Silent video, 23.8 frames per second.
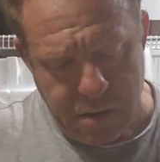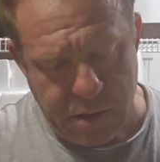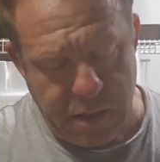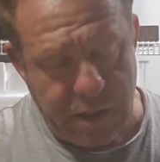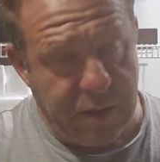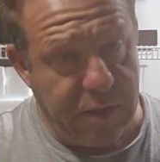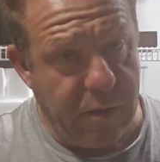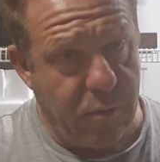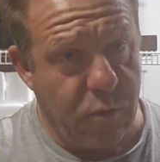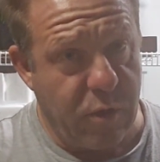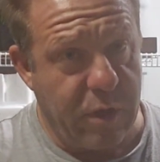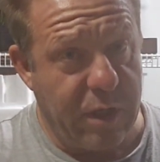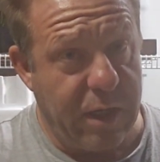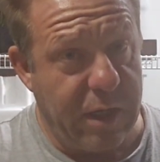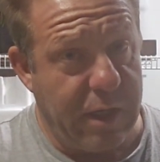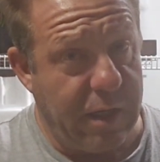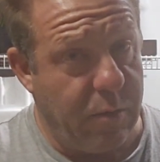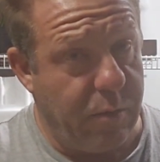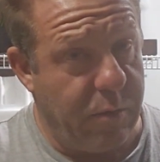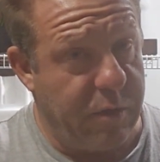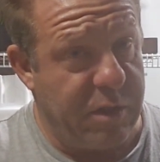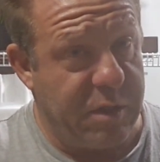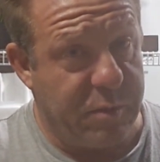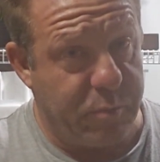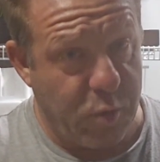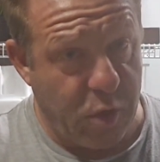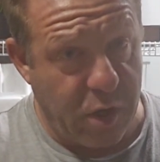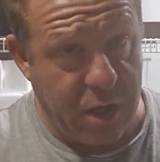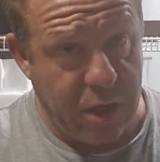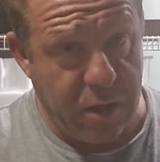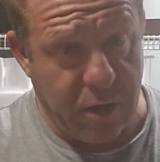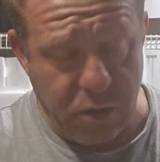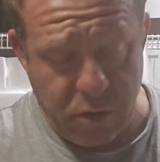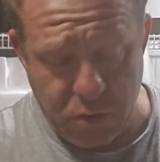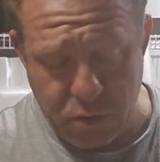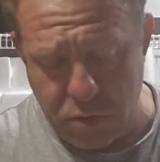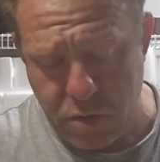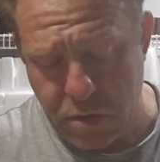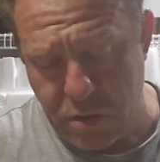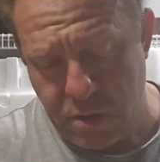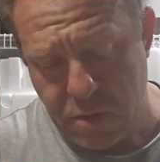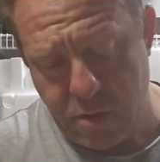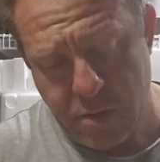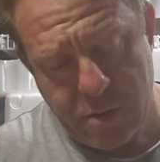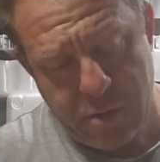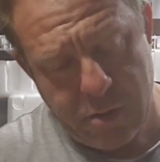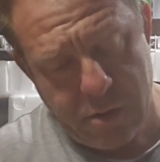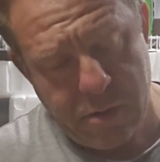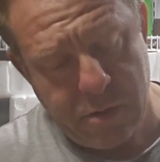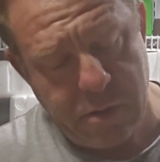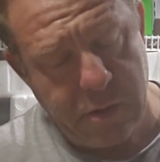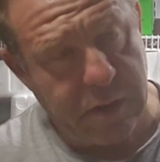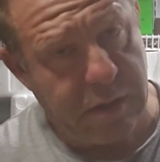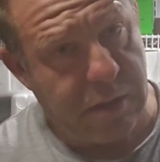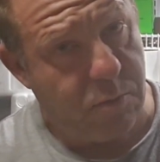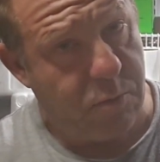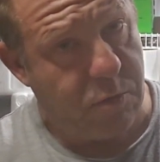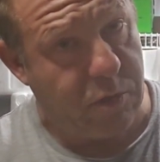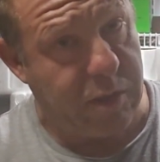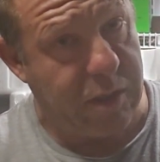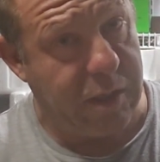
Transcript: And then we're gonna hit it with the spray glue, and then we're